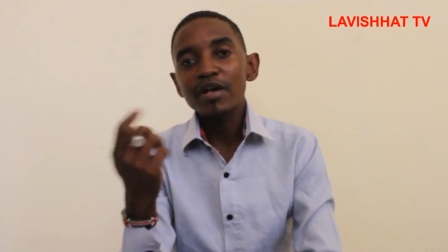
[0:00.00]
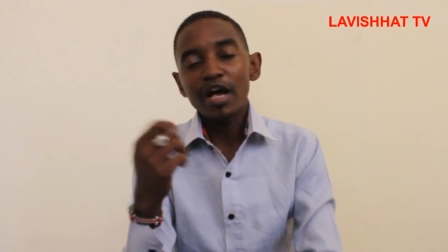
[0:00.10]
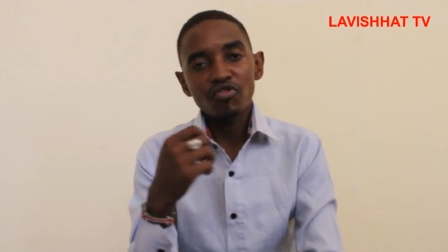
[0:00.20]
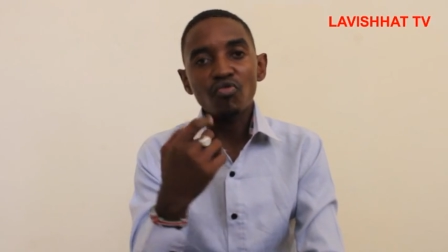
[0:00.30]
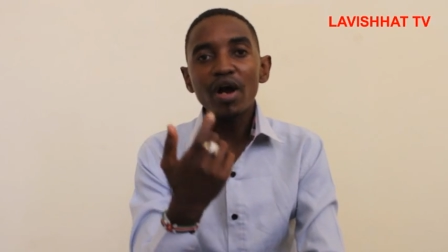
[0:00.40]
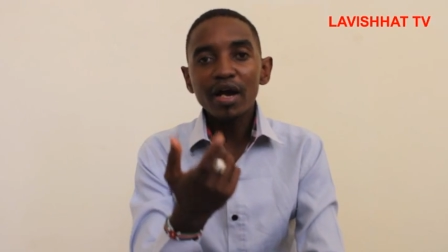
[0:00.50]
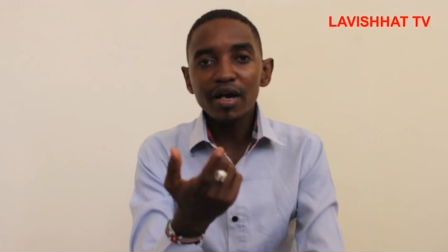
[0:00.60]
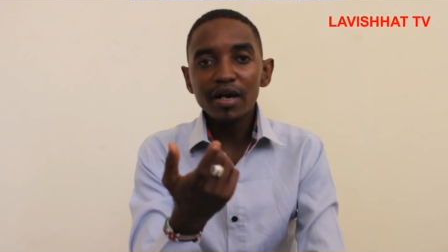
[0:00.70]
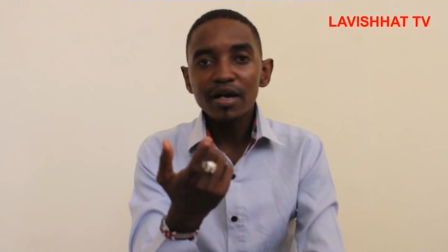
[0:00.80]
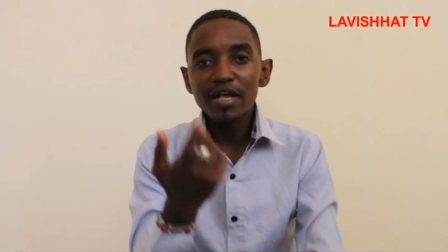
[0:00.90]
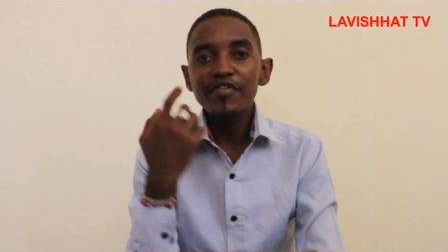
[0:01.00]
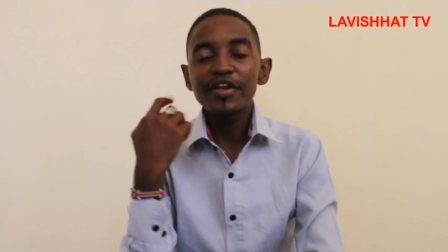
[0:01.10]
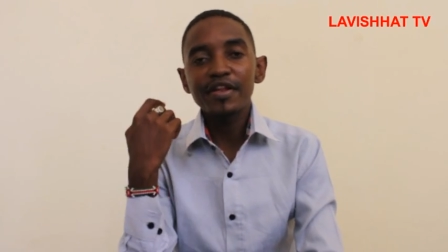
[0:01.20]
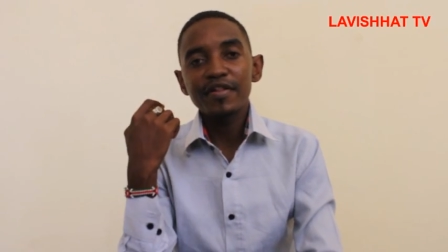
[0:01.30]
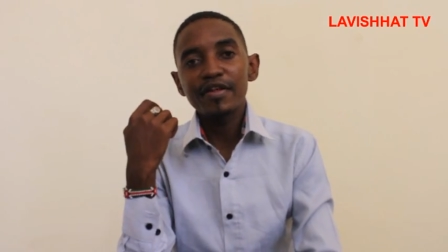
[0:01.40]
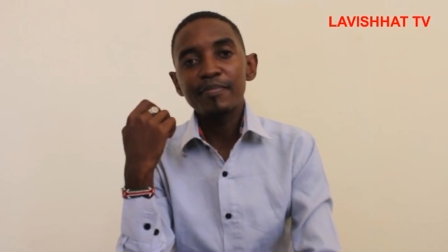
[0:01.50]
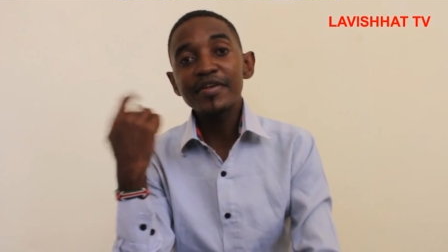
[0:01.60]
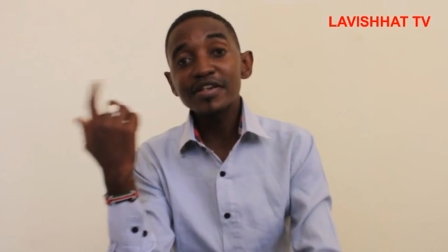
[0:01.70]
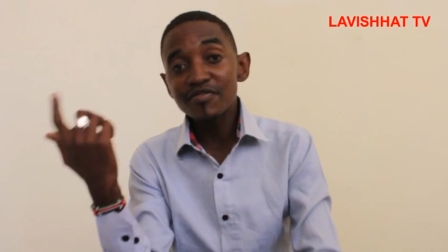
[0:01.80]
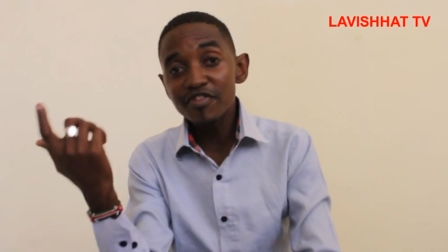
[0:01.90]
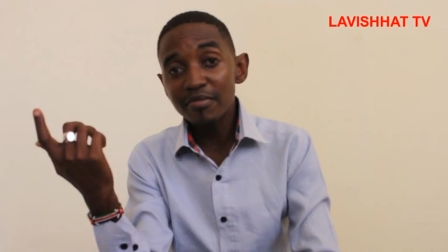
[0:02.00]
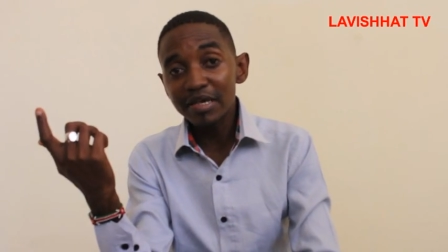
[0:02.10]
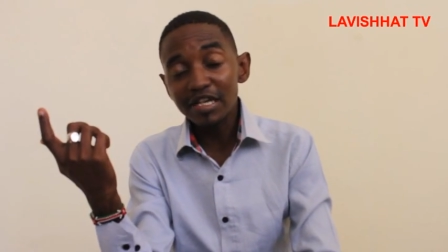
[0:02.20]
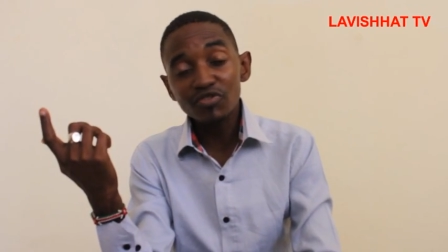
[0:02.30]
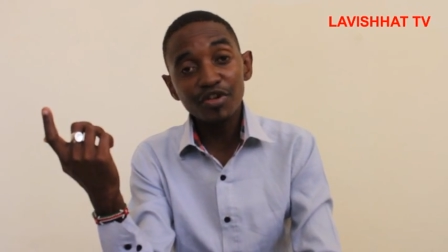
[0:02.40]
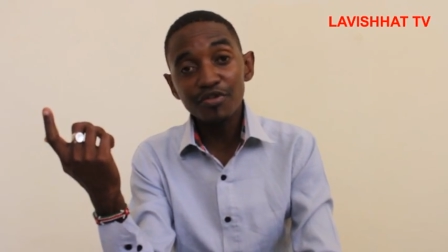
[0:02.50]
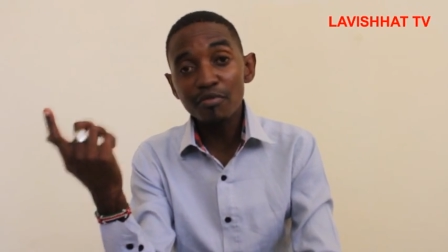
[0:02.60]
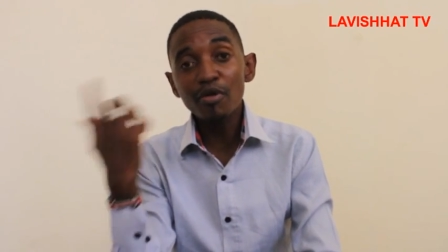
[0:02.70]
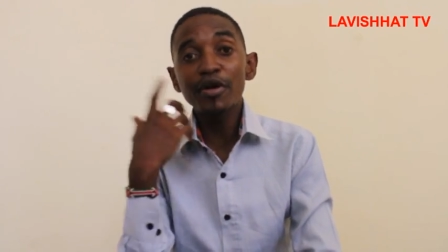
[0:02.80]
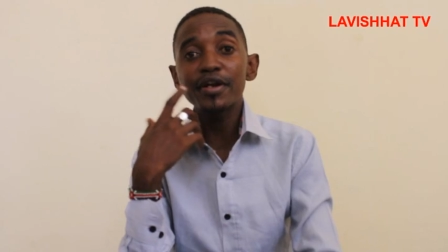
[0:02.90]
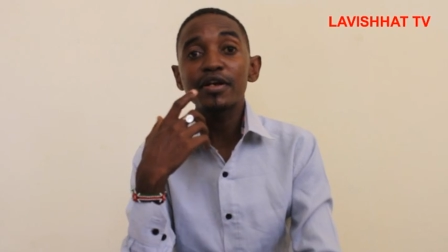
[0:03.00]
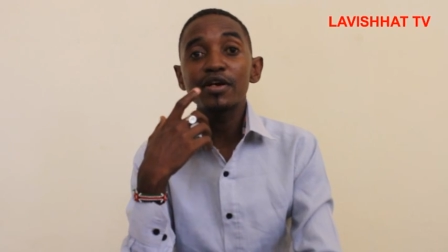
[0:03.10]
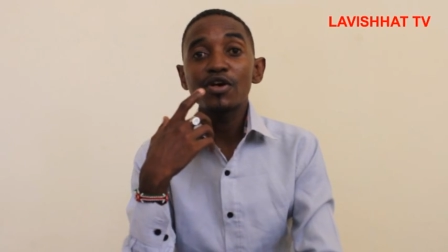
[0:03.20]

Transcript: at work, even in the PSV matter when you're bored,